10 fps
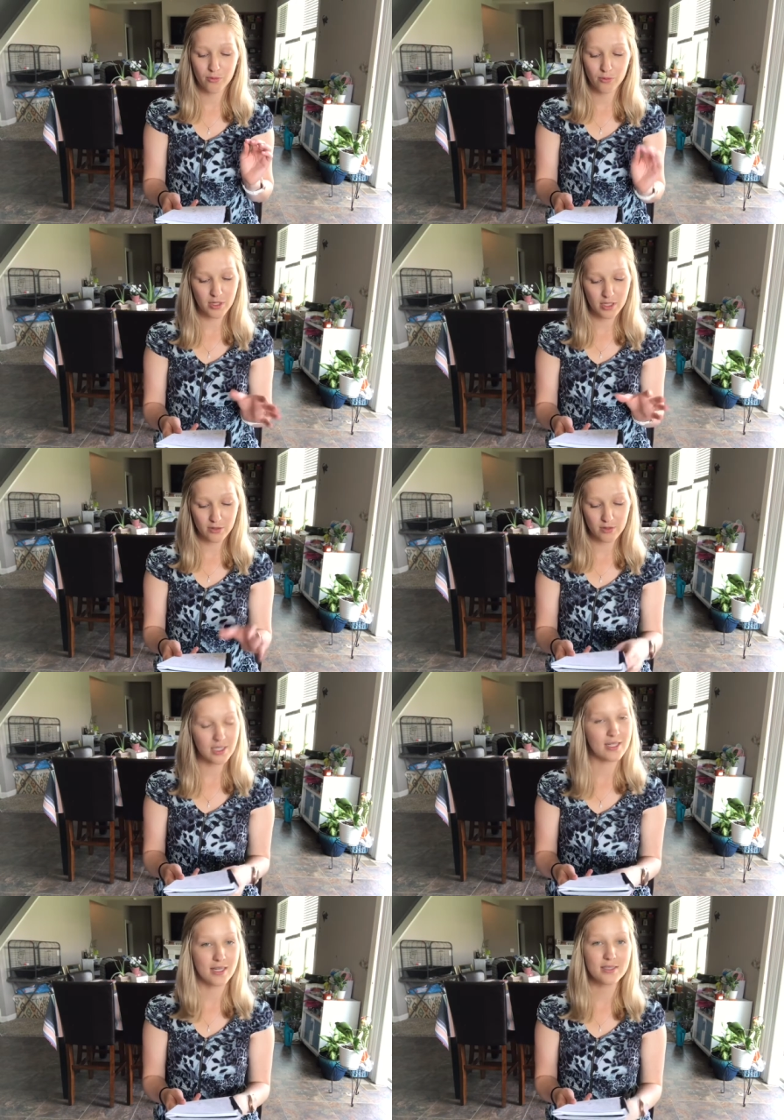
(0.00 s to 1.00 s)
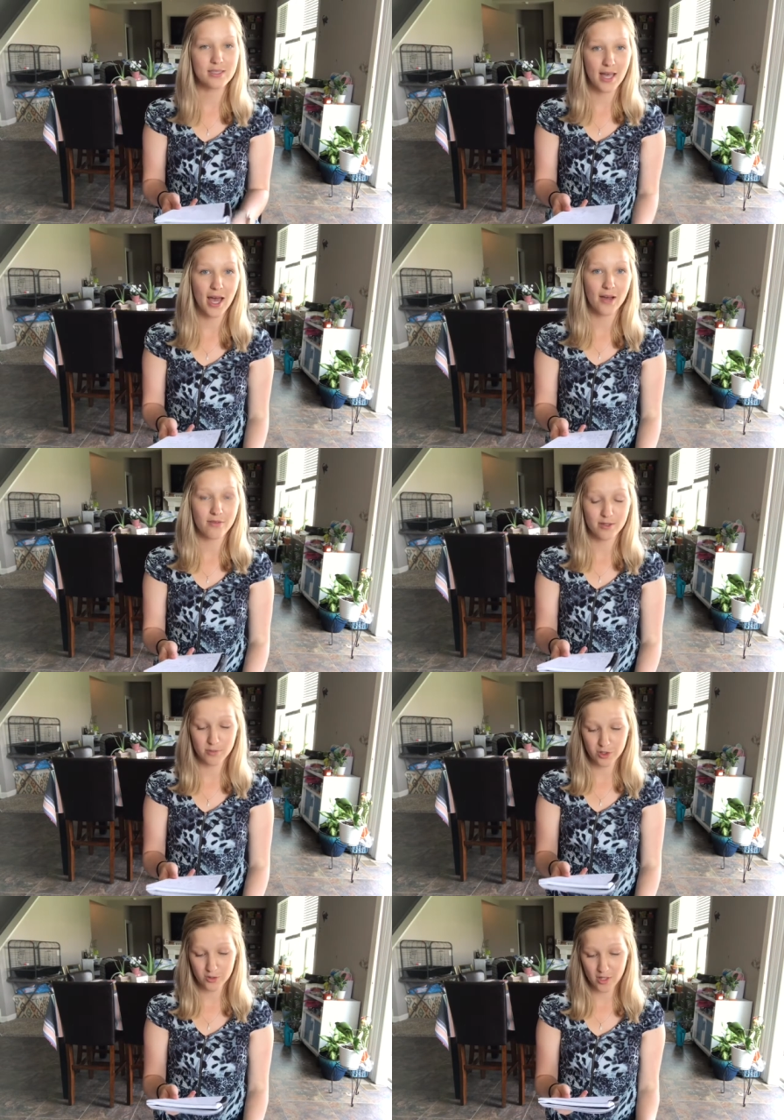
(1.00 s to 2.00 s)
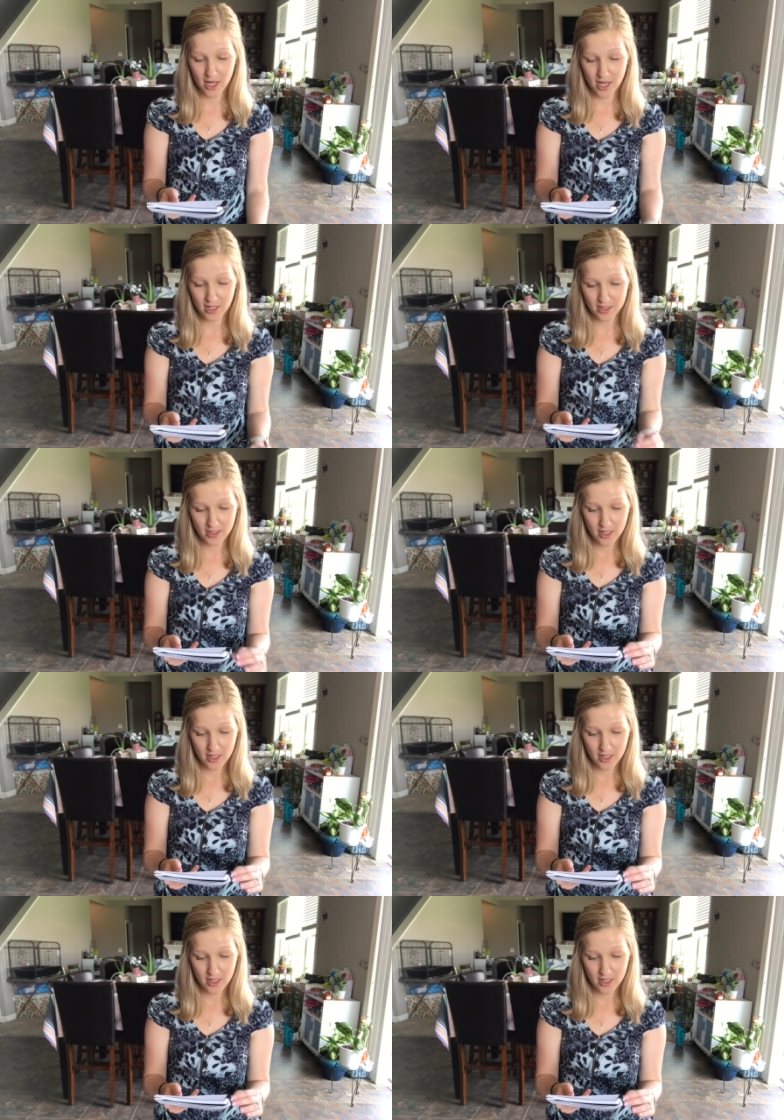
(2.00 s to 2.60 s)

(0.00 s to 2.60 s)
really, really nice to have them do that